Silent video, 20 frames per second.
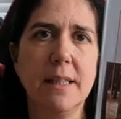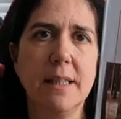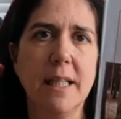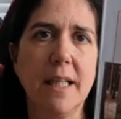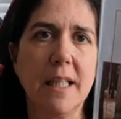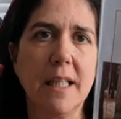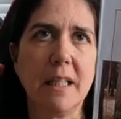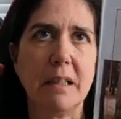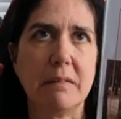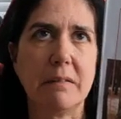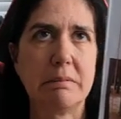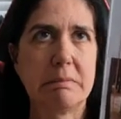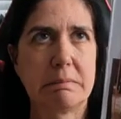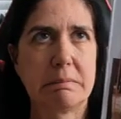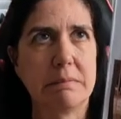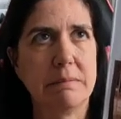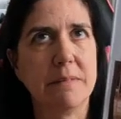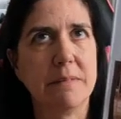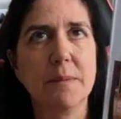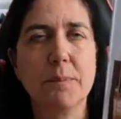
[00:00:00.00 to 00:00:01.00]
in
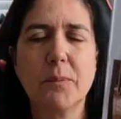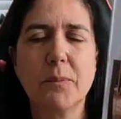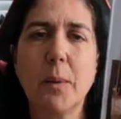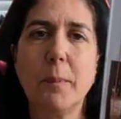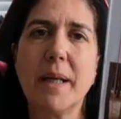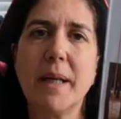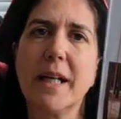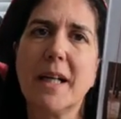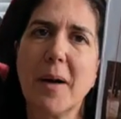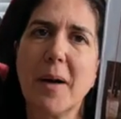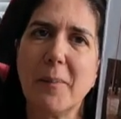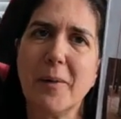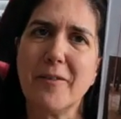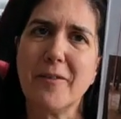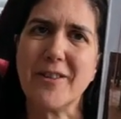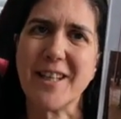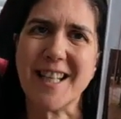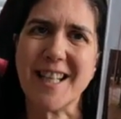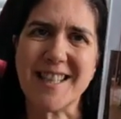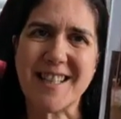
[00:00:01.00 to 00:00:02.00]
probably a couple of
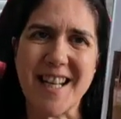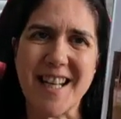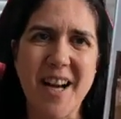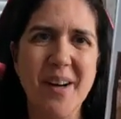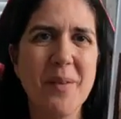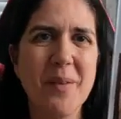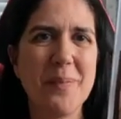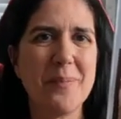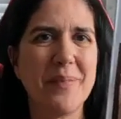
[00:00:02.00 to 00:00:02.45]
years now,